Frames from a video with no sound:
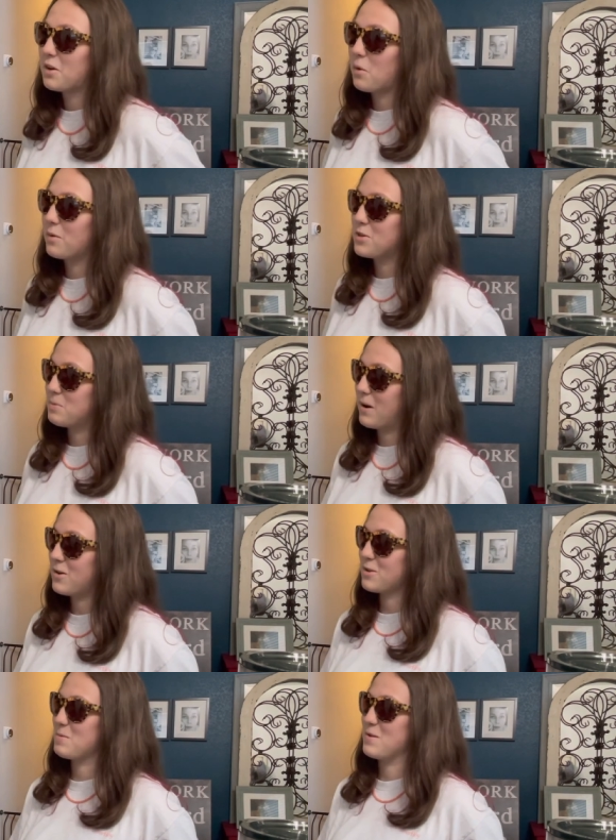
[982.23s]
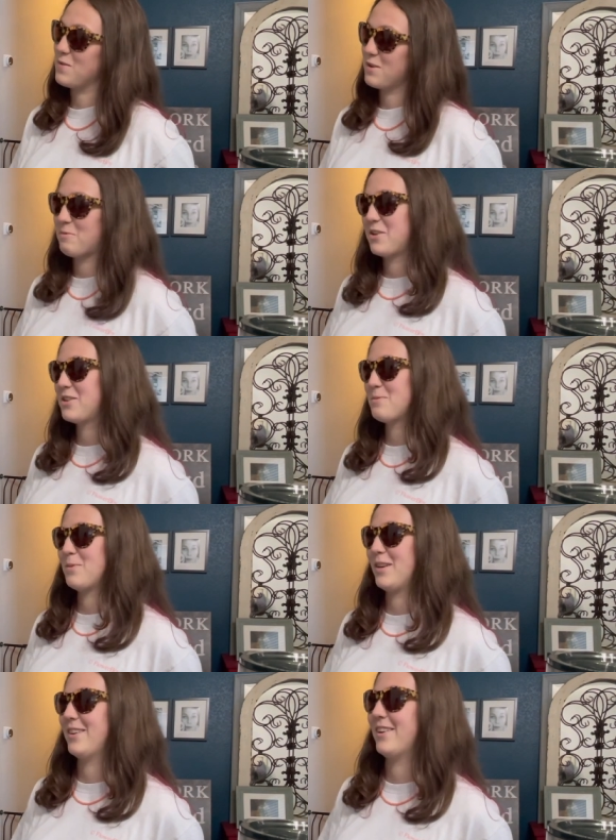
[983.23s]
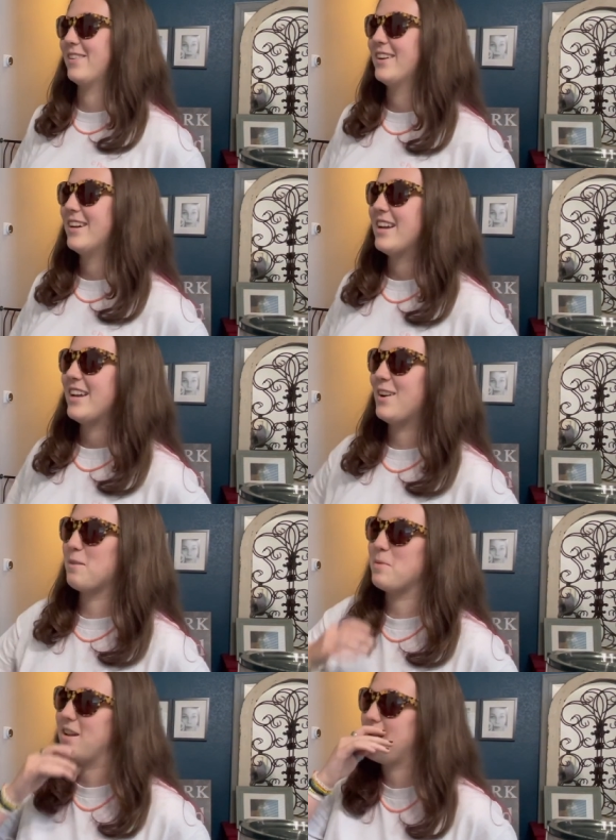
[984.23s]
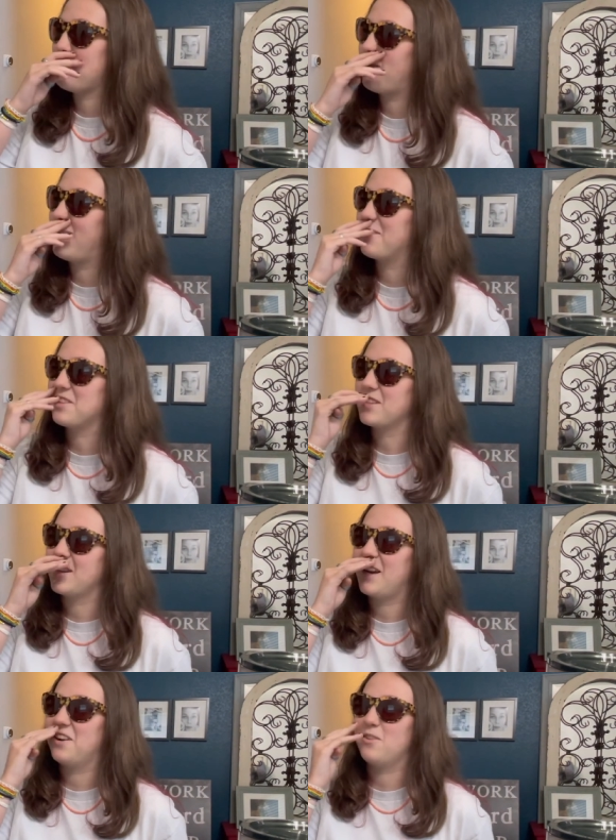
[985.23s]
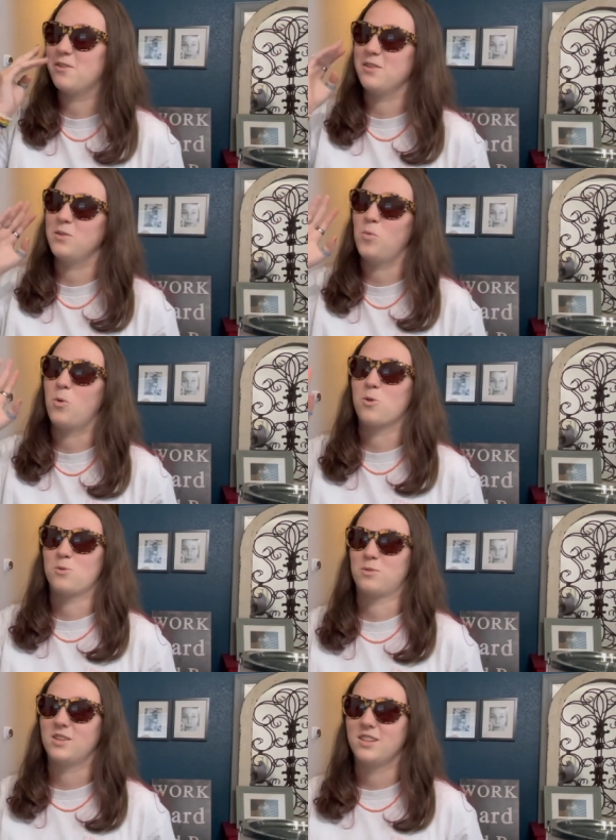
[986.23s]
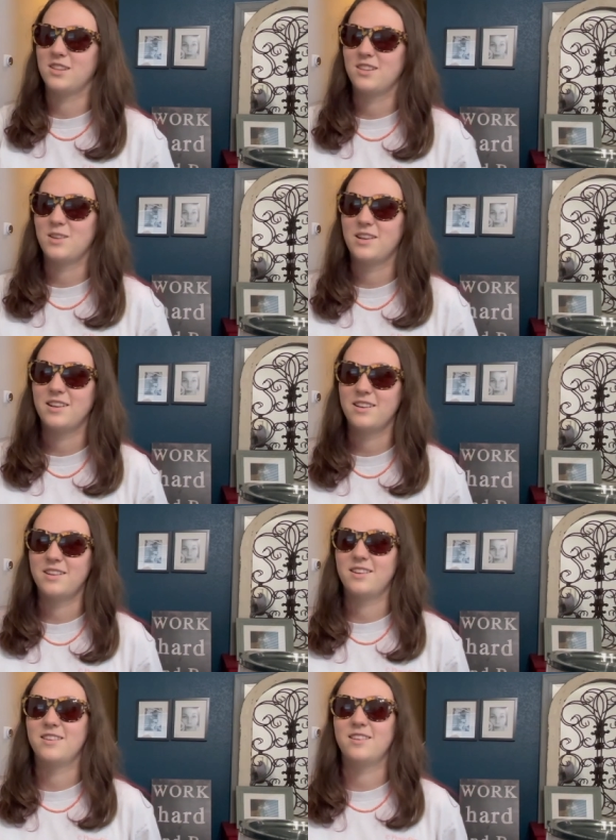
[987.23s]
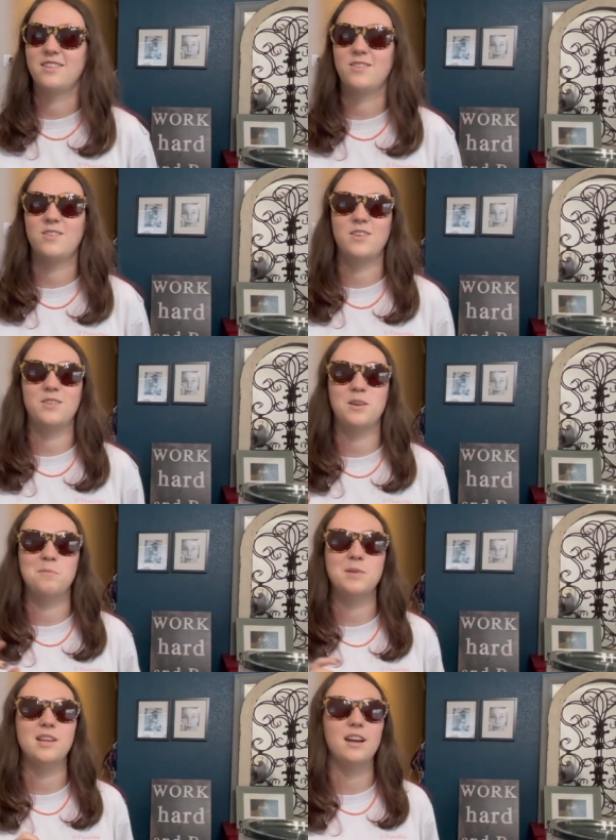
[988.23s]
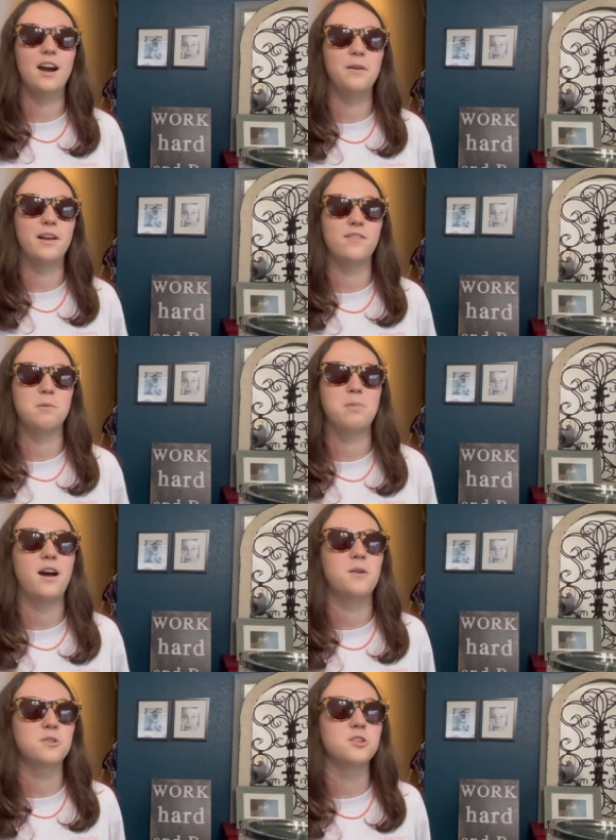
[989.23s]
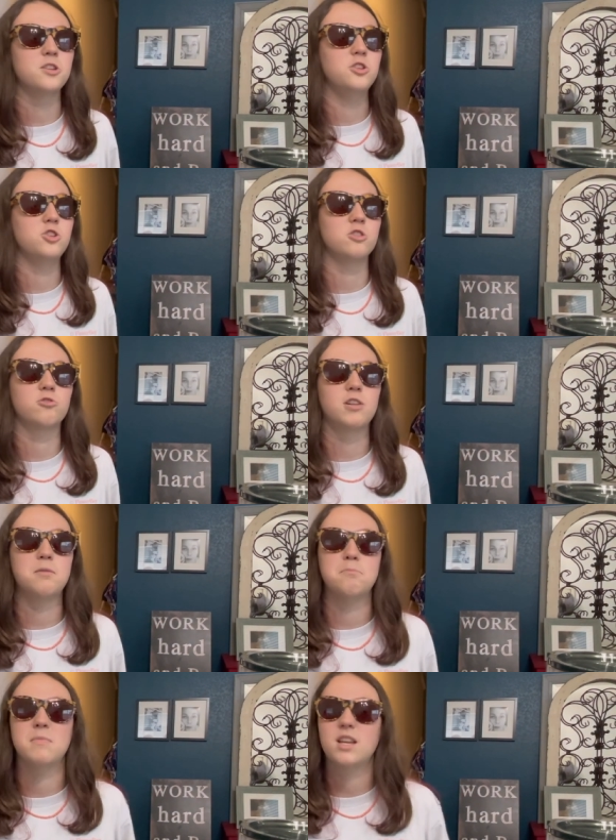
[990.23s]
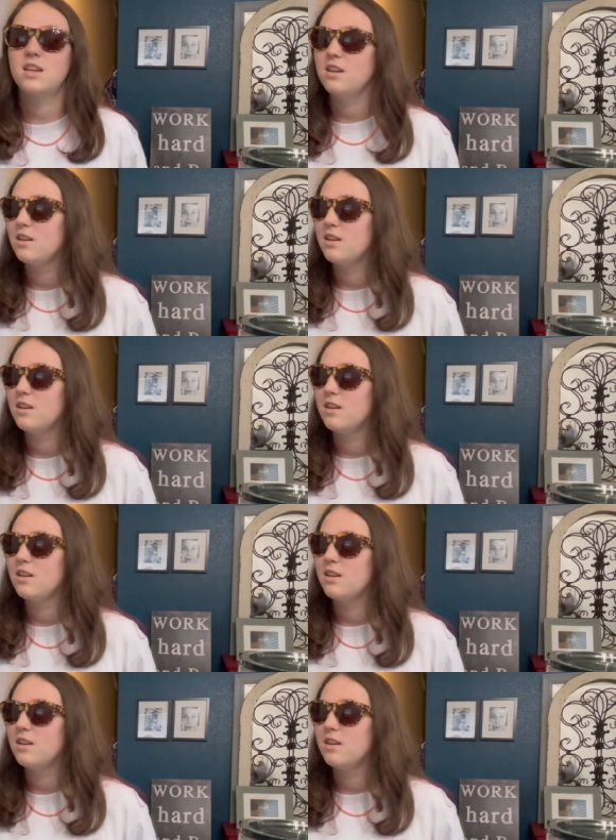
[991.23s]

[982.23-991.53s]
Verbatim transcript: what would your powers be if you could be a superhero? It could be any powers at all in the world. What would it be? I would have the power to generate money.